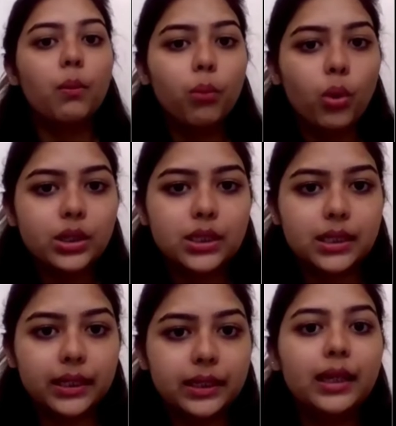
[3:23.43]

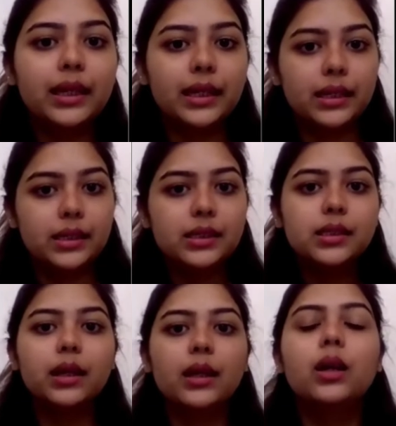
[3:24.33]
Modeling is
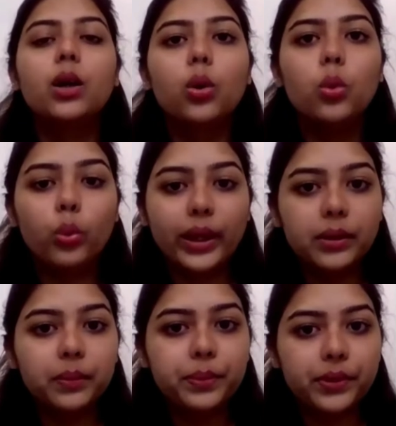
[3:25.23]
when
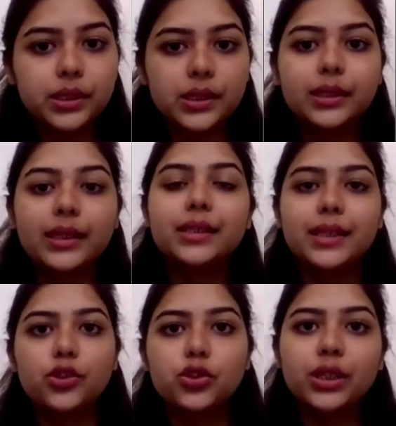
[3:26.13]
a person
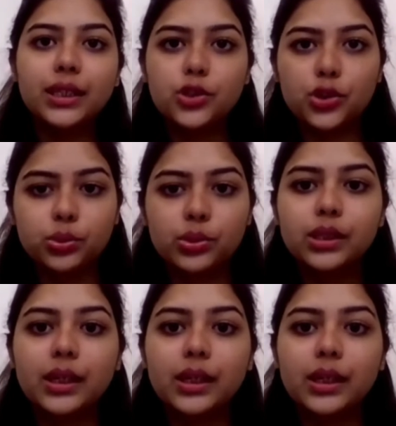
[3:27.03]
intentionally shows